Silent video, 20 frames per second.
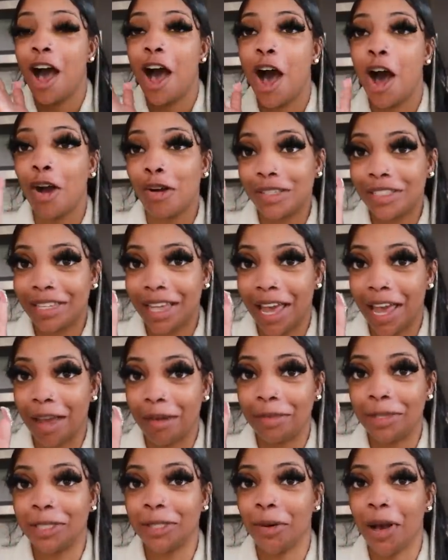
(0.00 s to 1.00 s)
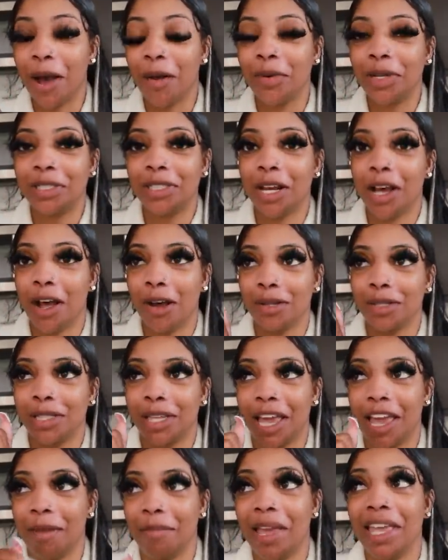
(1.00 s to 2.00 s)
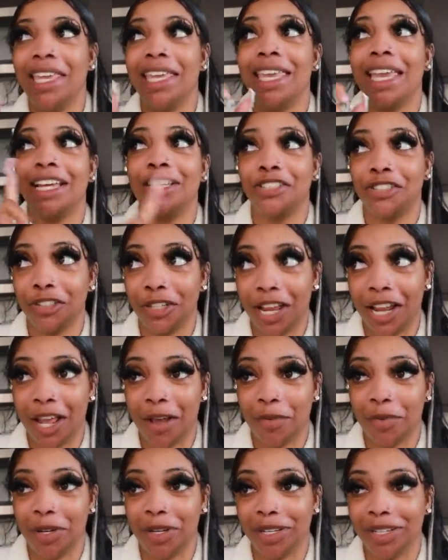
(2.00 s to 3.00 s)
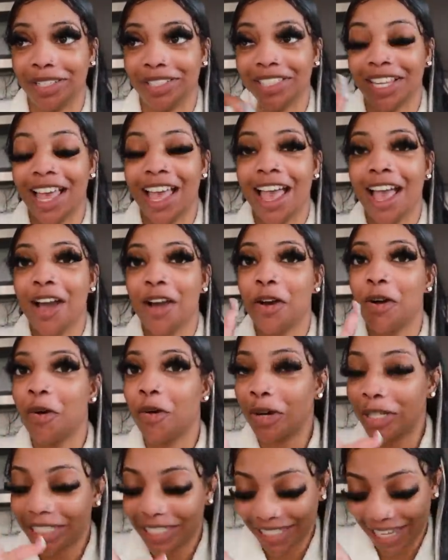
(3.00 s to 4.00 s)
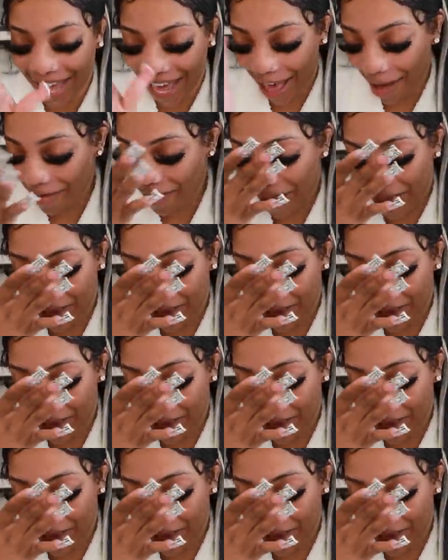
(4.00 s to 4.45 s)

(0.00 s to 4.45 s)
Hawks game. So I went to the Hawks game yesterday, that was courtside,